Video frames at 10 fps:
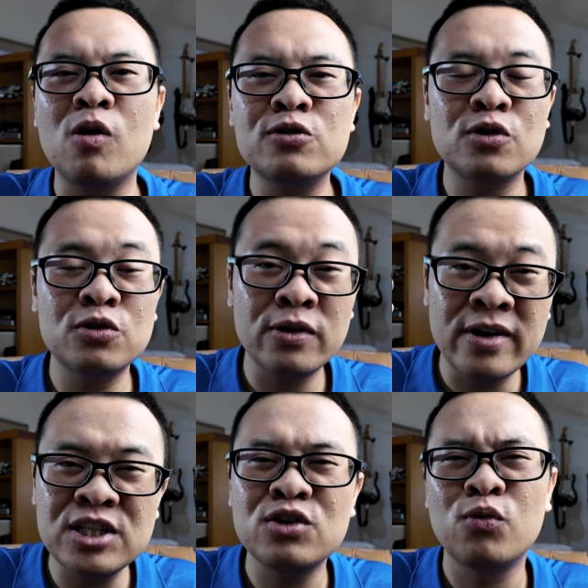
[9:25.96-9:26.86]
also to
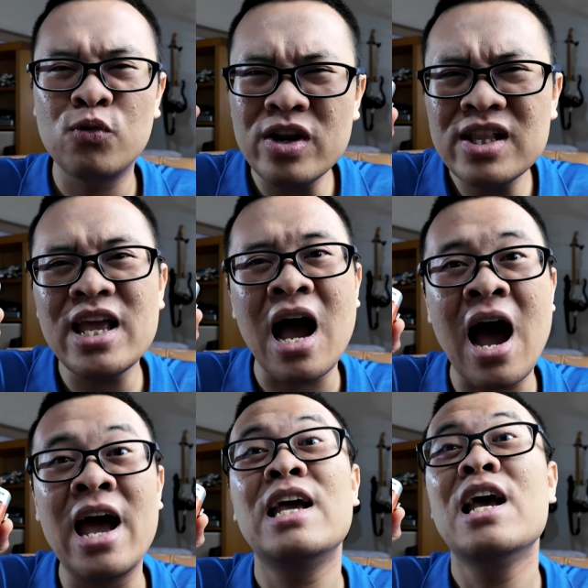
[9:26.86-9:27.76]
reach really
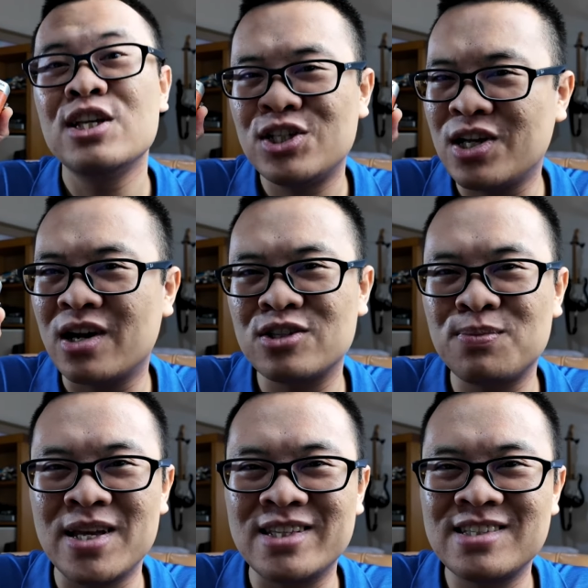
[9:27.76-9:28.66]
high shutter
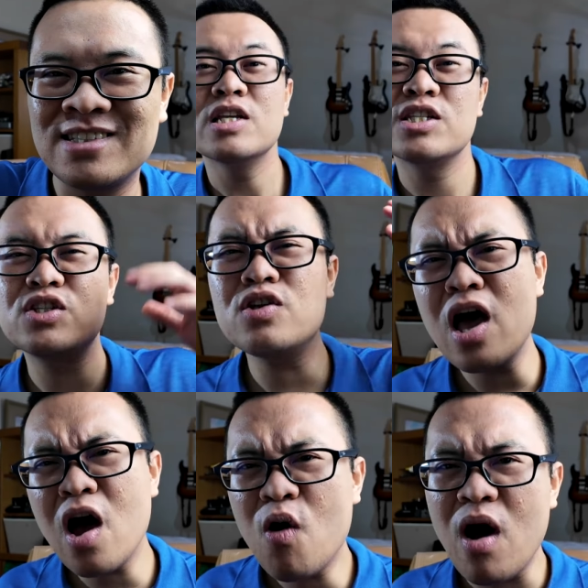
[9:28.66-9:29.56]
speeds. So
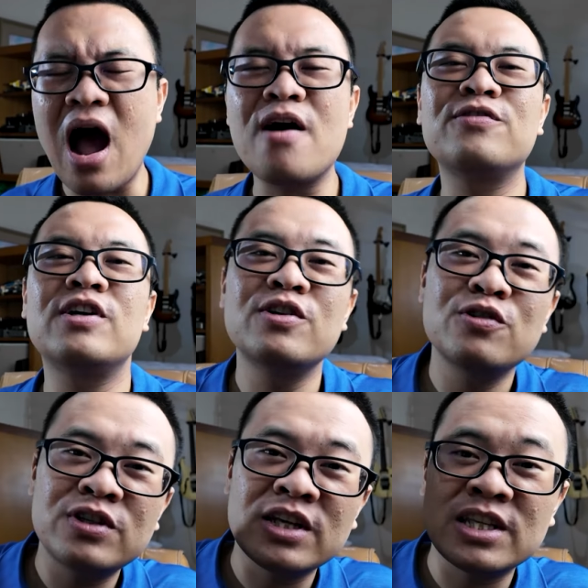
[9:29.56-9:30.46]
now, after
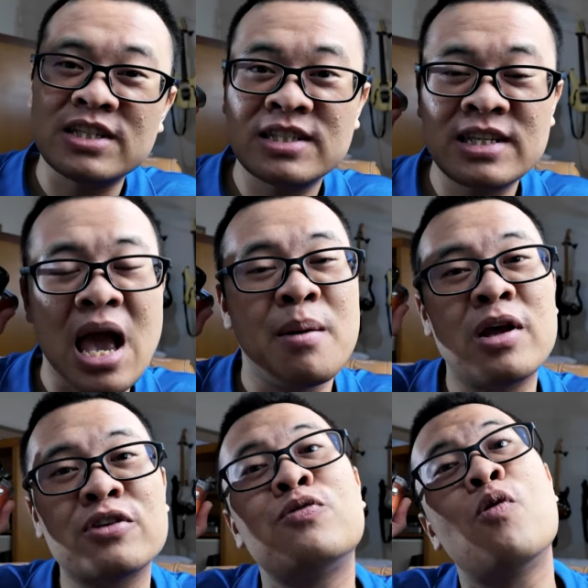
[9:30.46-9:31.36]
using these
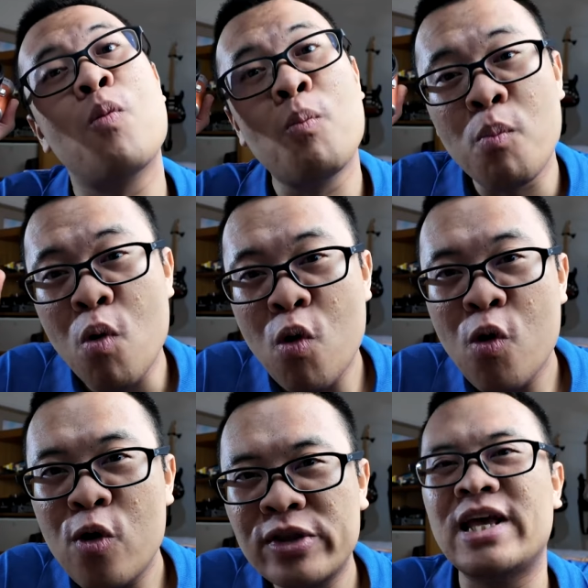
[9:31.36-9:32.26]
cameras for
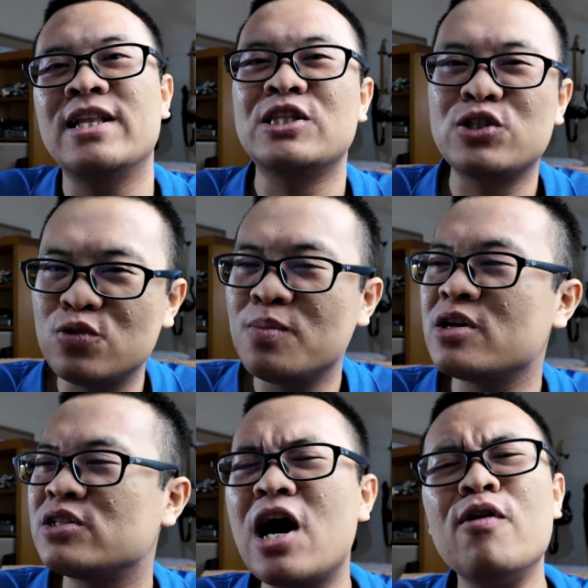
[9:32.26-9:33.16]
more than 2
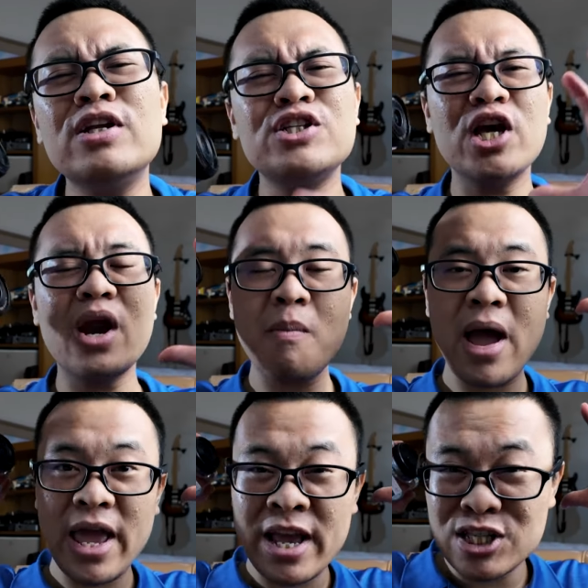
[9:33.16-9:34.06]
months, I want to share
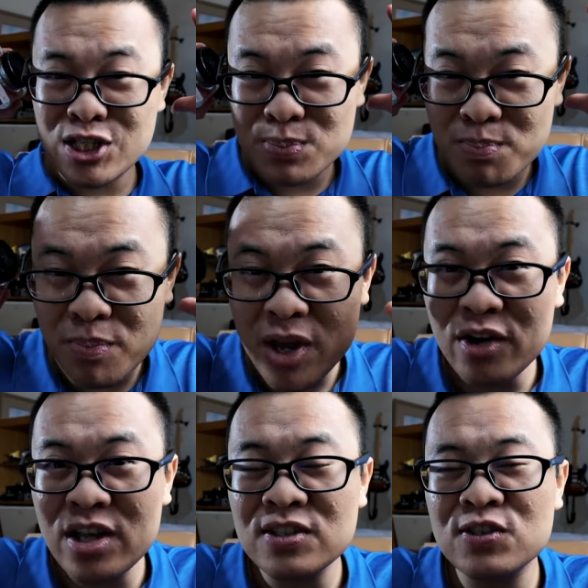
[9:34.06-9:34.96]
my
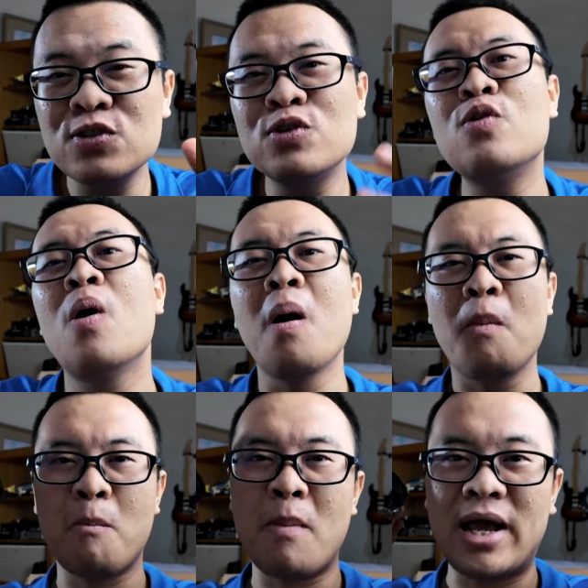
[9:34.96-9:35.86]
experience to you,
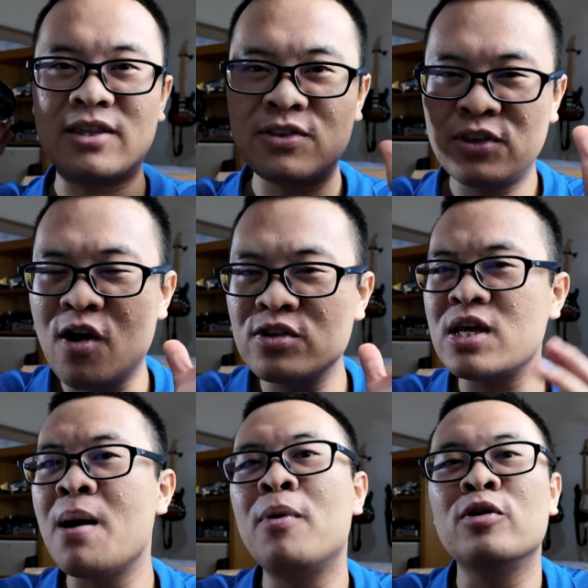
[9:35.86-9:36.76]
my thoughts
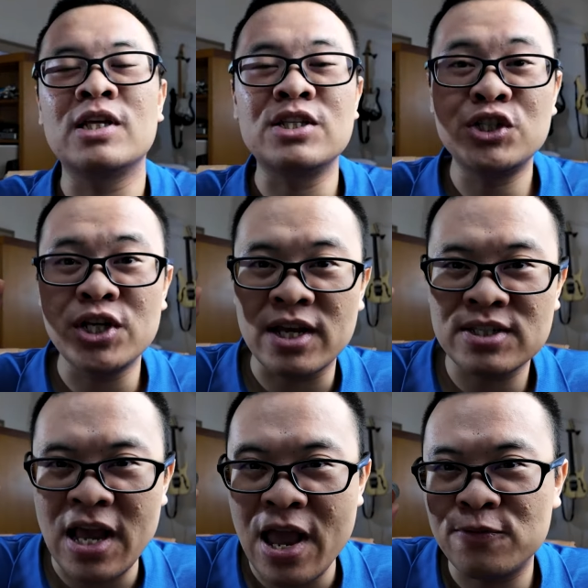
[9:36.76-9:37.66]
about the
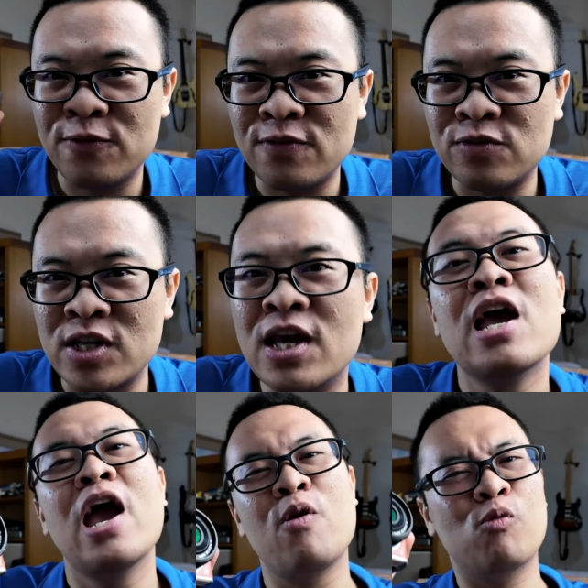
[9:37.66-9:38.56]
GX850,
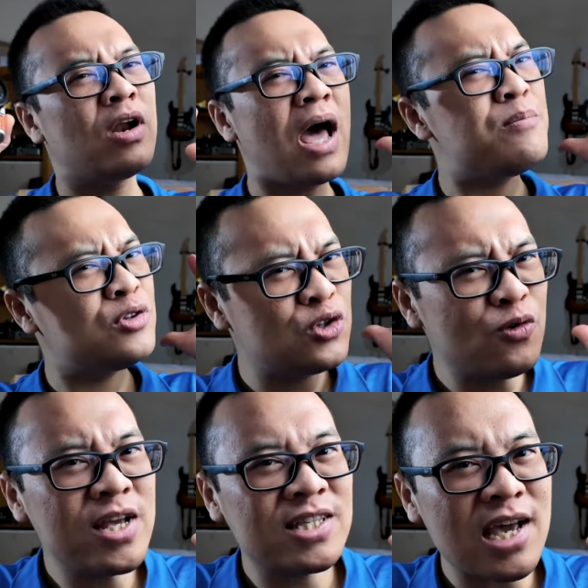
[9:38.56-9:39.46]
and while I'm
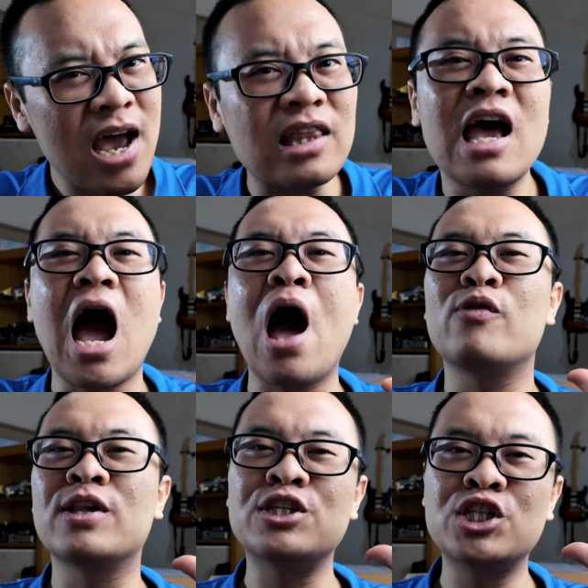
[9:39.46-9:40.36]
doing that, I
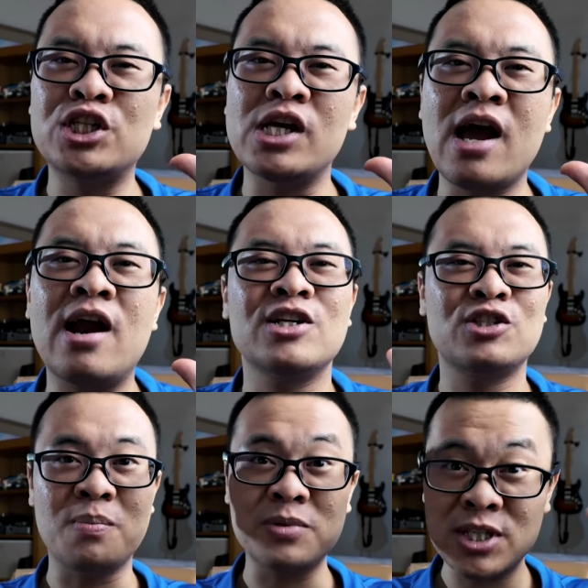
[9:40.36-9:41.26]
will share
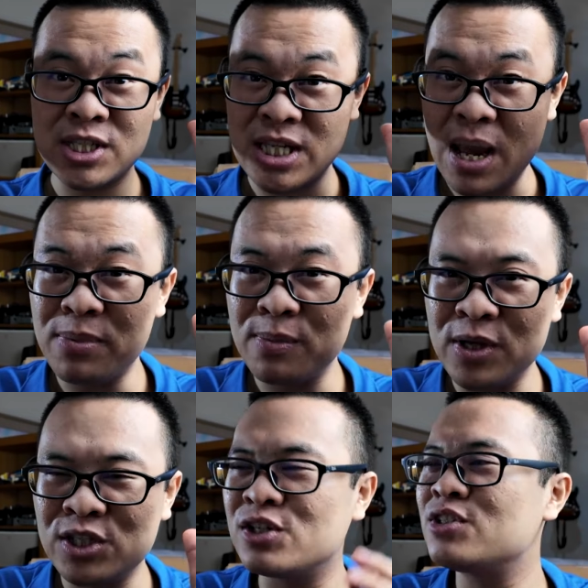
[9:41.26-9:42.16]
some sample
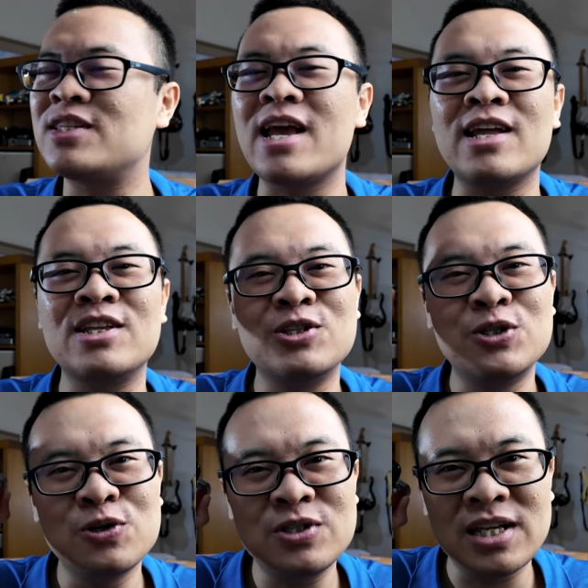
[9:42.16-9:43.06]
pictures taken
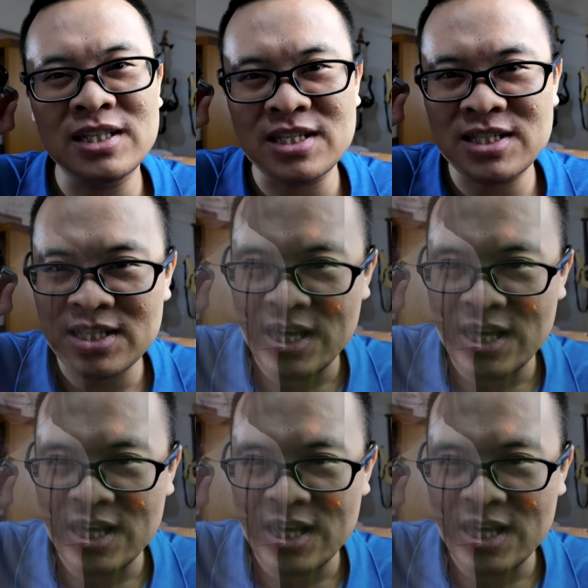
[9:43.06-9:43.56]
using this